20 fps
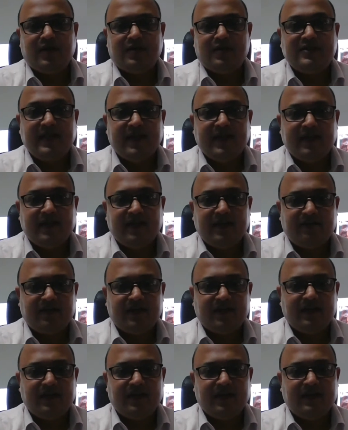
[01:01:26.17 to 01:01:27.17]
think
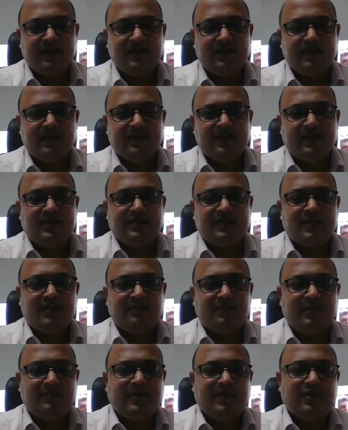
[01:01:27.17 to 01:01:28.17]
differently, the
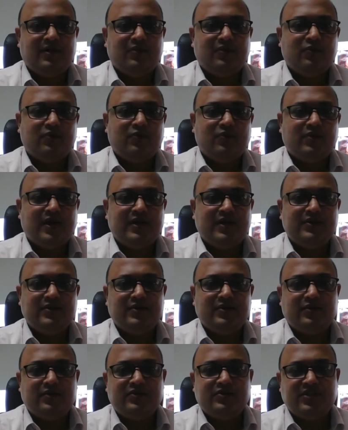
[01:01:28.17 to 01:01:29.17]
people who
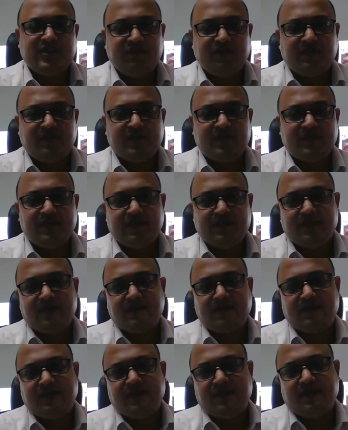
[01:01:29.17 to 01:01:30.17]
can, shift
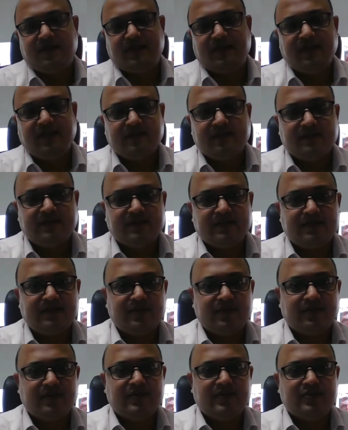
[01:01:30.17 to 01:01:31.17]
their gears, to
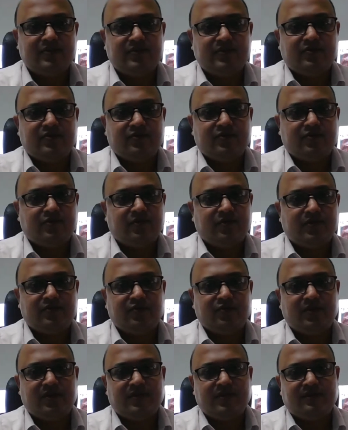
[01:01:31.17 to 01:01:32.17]

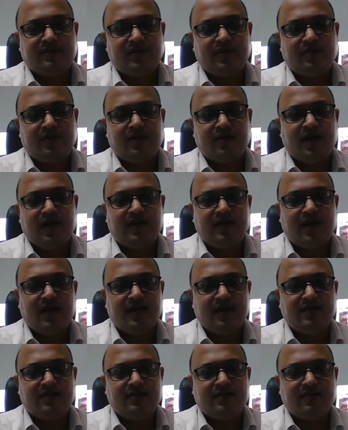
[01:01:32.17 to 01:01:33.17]
a,
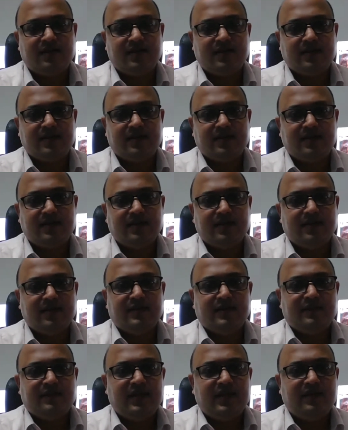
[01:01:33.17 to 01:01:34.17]
higher angle,
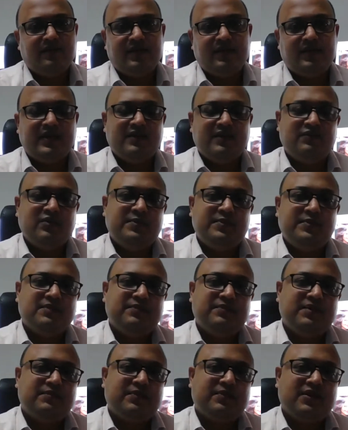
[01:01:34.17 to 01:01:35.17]
they will be the
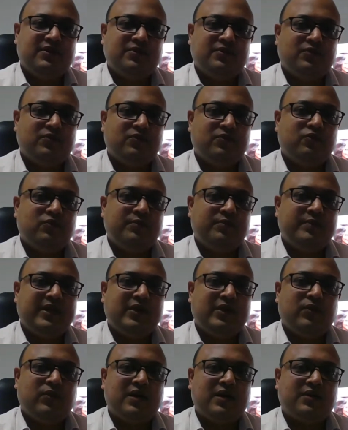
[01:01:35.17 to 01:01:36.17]
people, who would be
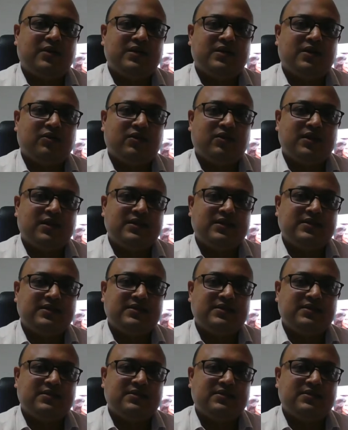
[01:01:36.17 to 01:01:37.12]
required by the organization.